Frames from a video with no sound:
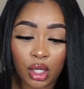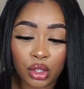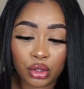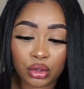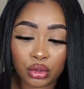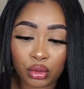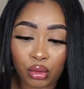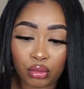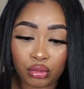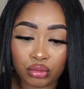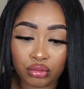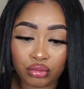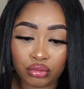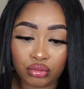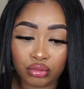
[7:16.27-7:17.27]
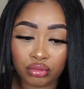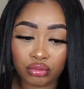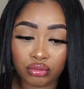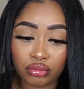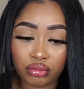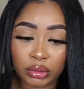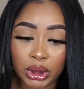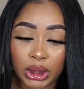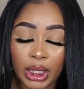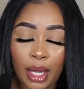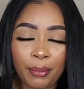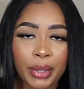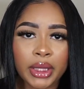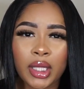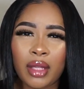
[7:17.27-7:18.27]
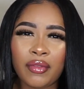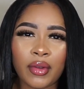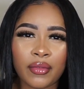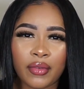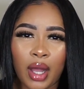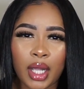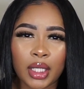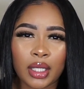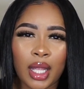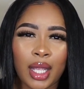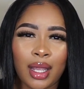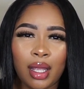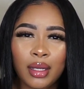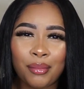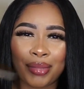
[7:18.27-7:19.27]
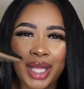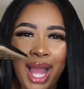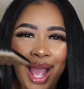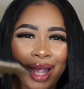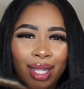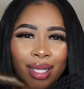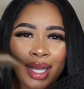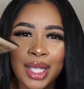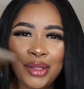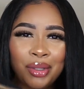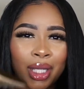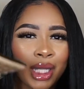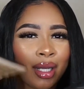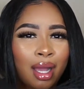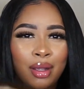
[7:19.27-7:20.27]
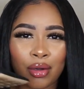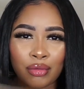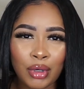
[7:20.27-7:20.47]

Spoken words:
So yeah, but they fit fine. And black, you cannot